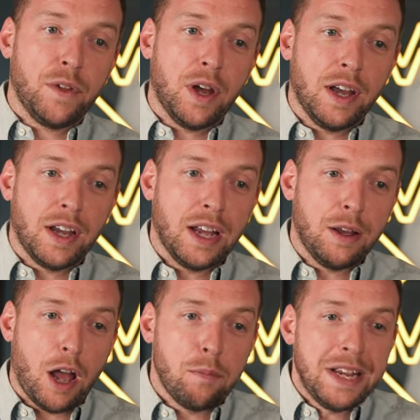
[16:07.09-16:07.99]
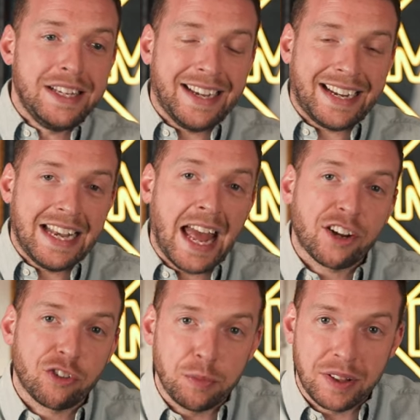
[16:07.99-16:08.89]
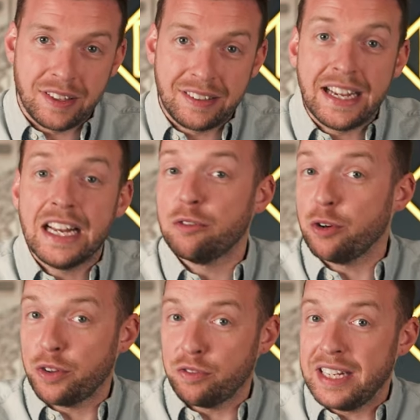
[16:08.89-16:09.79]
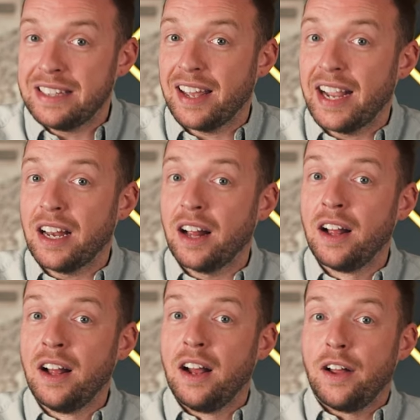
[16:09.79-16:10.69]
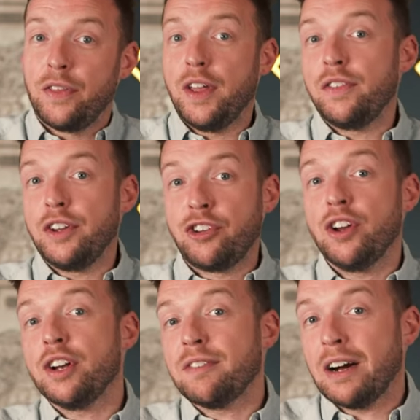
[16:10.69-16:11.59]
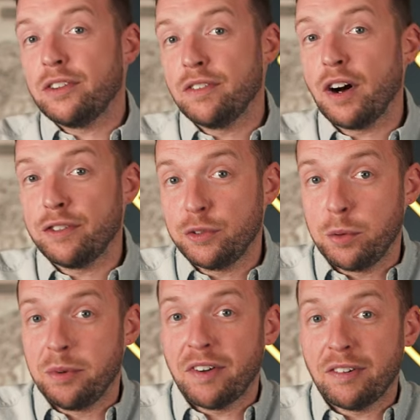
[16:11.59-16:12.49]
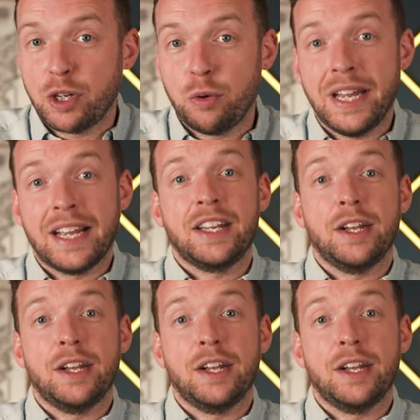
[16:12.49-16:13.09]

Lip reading: immediate connection with the dealer or the retailer, the turnaround of offers will be very quick.